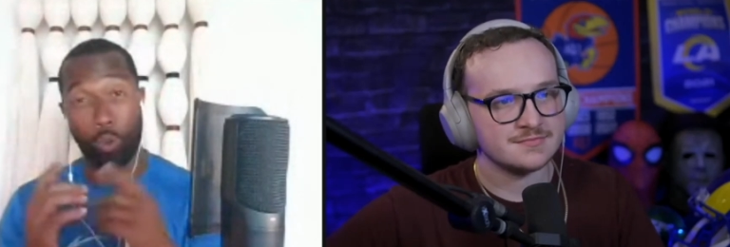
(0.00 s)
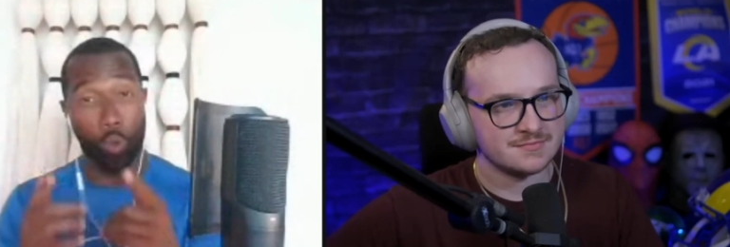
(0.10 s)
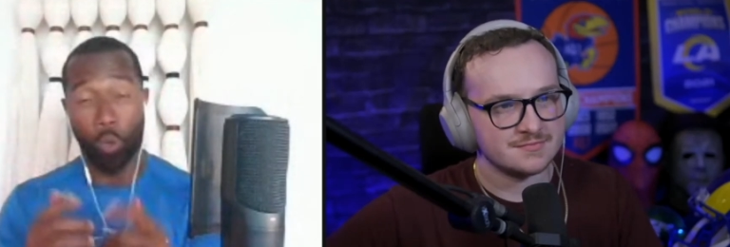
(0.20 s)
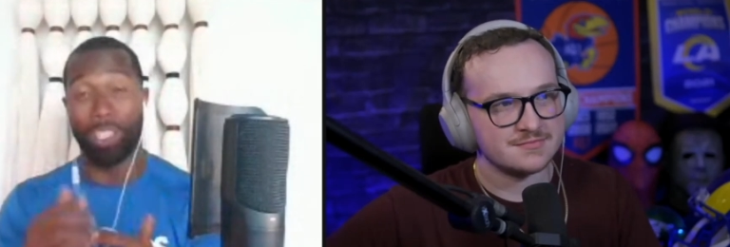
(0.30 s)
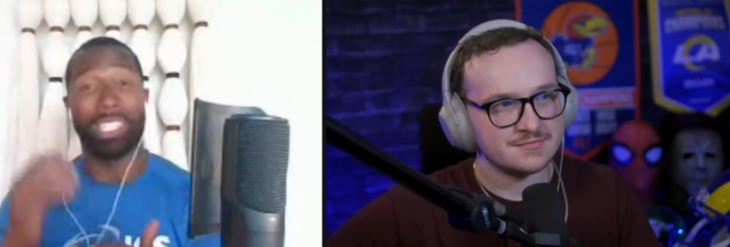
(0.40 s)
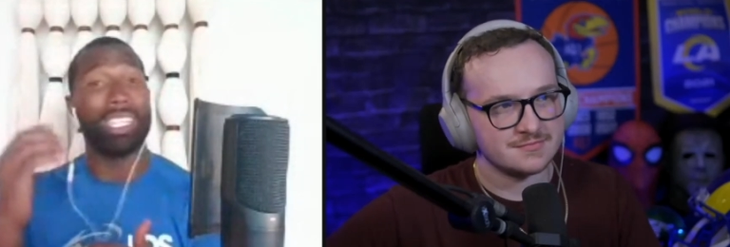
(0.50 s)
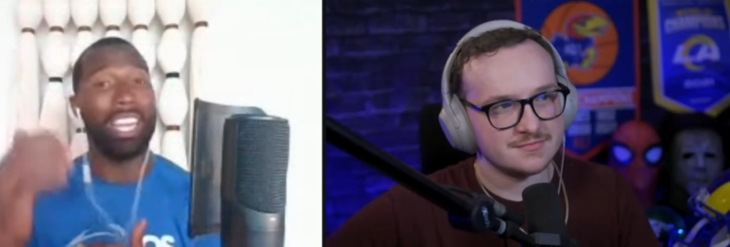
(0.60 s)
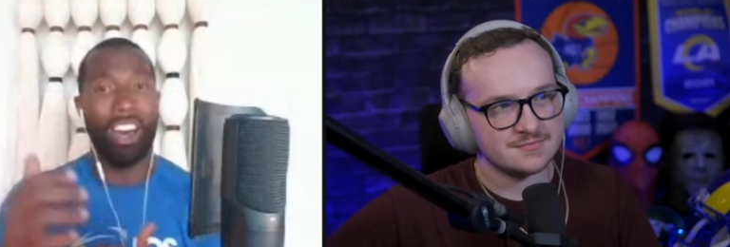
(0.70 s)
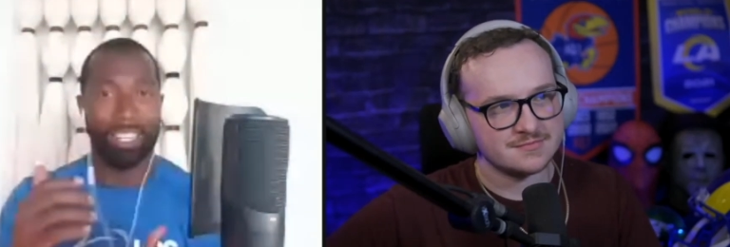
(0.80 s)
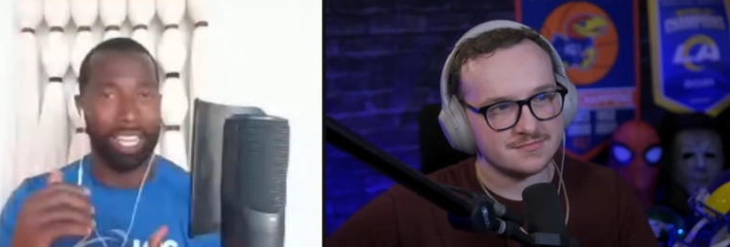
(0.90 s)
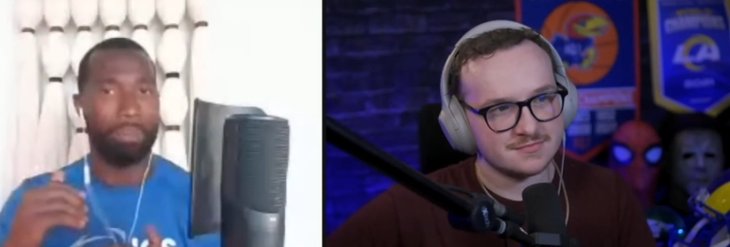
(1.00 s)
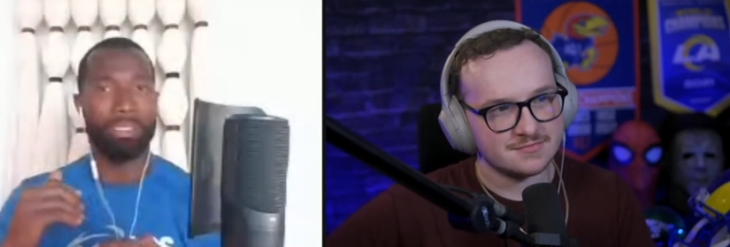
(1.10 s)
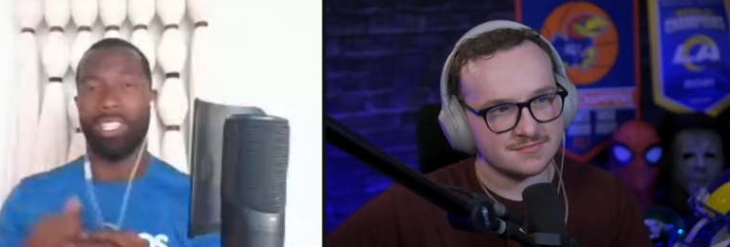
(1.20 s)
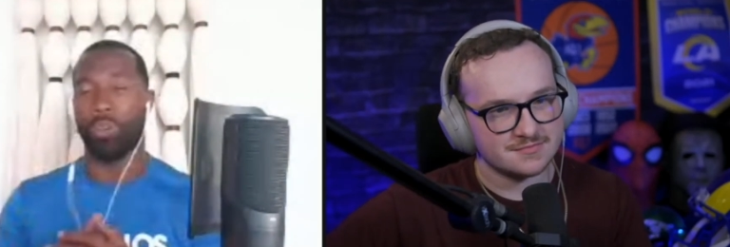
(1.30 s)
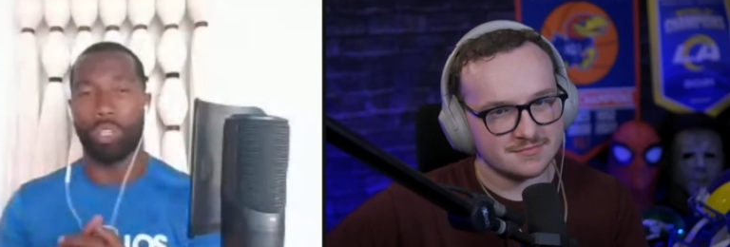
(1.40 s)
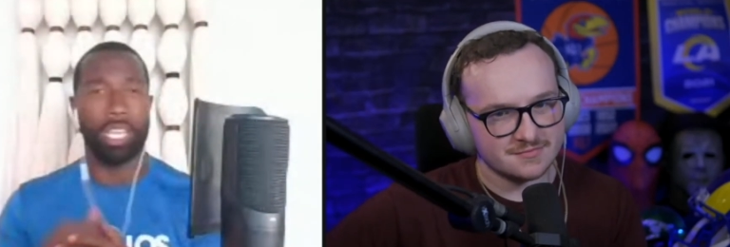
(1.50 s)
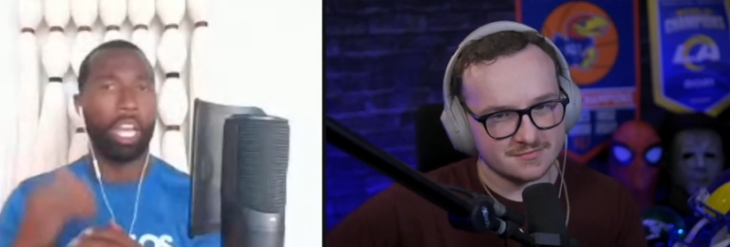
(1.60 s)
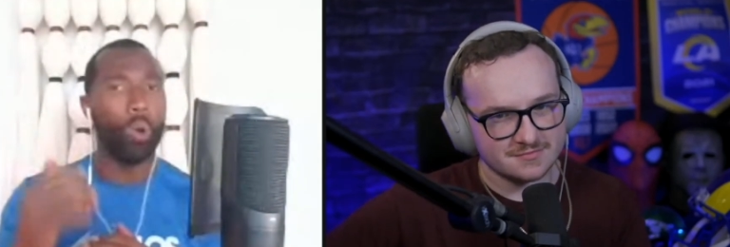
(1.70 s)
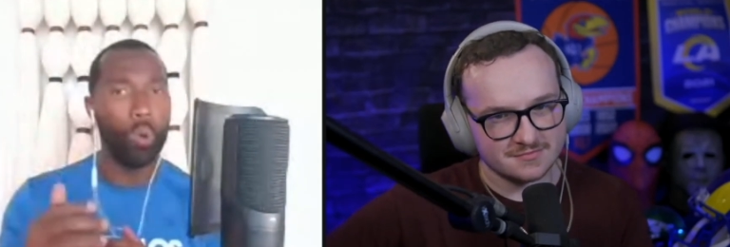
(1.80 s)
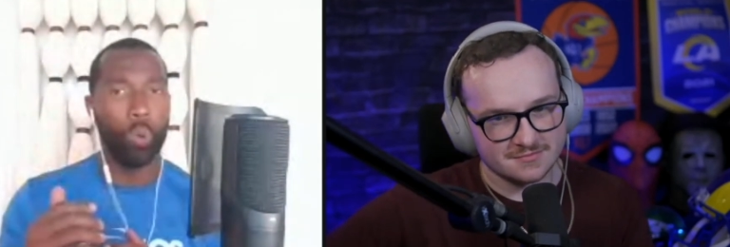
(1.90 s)
Speaker 1: ooh, or the Seahawks type of season where it's like,
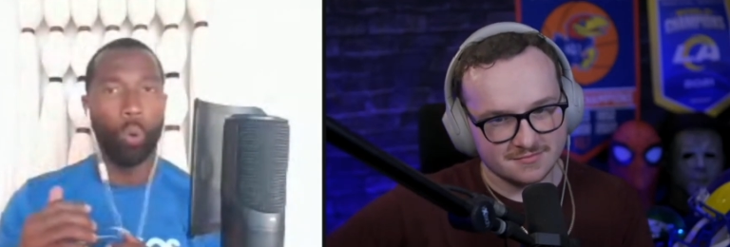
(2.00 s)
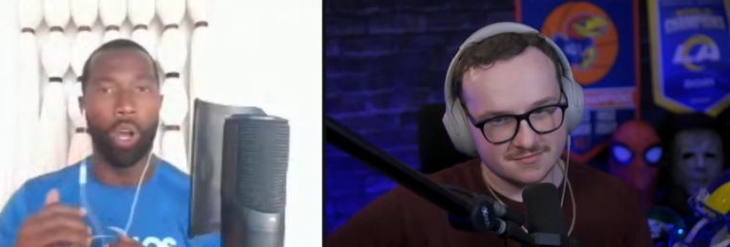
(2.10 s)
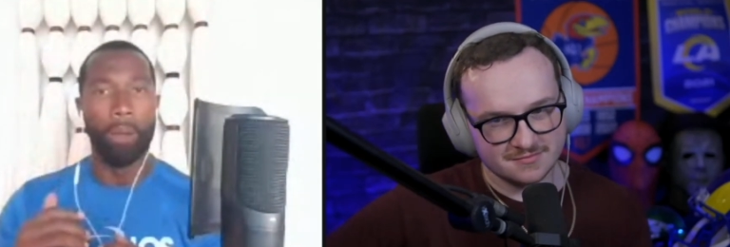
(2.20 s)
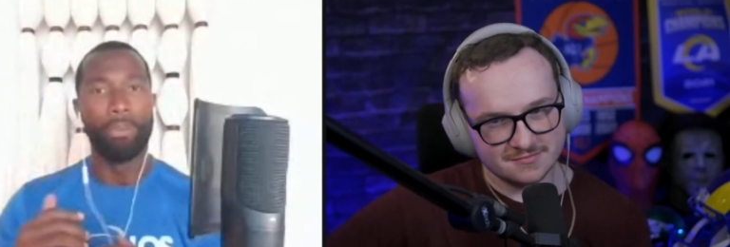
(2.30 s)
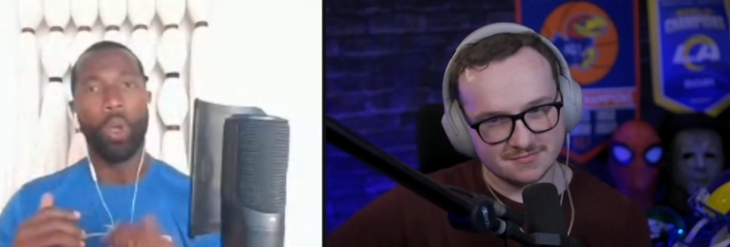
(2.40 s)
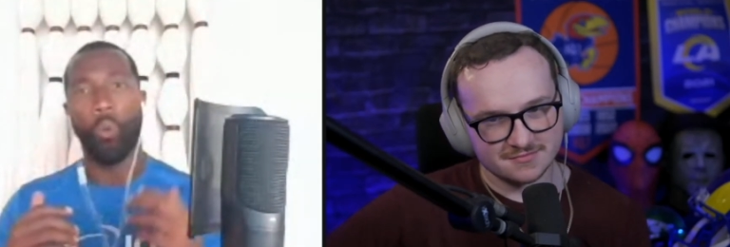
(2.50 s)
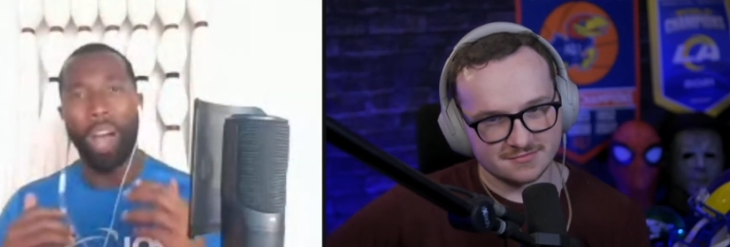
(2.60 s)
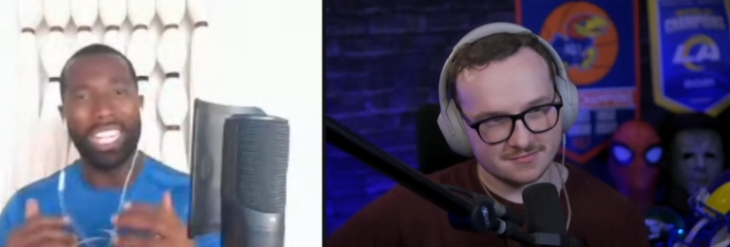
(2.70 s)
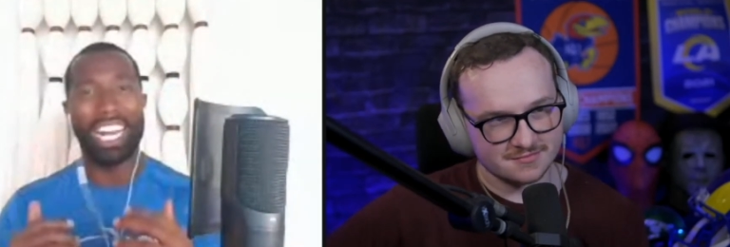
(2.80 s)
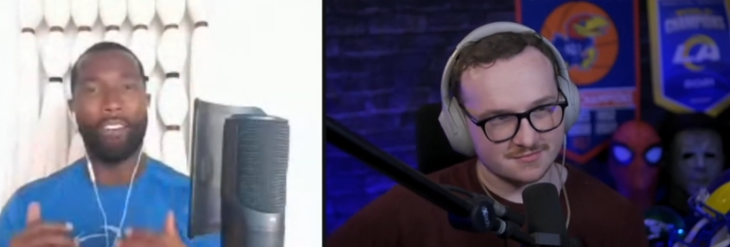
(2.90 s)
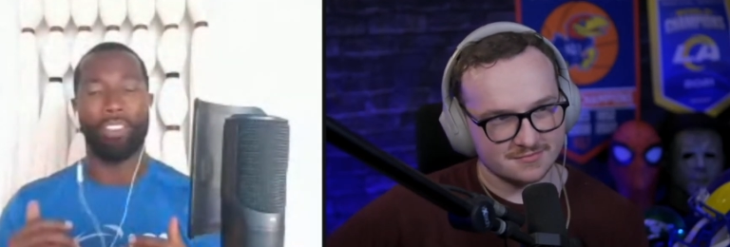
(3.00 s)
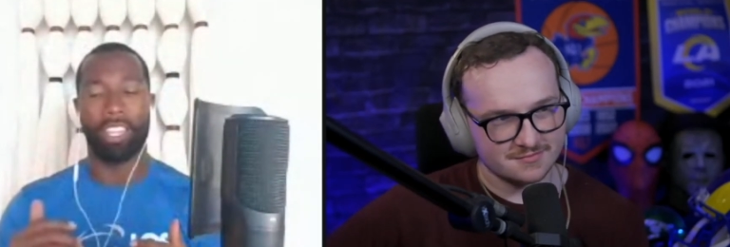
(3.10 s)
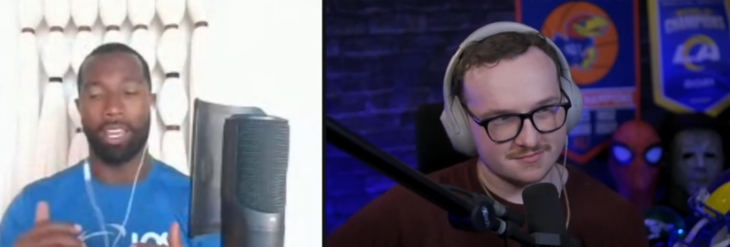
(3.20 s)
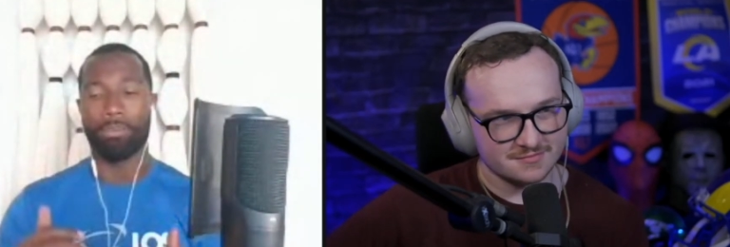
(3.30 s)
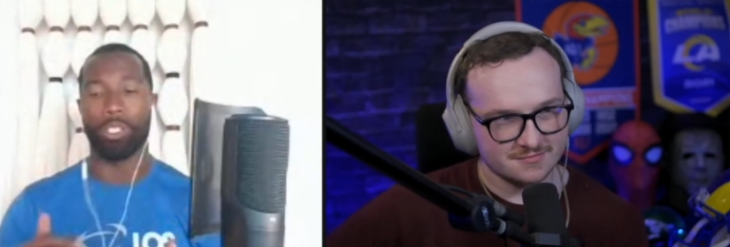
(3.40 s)
ooh, watch out for them.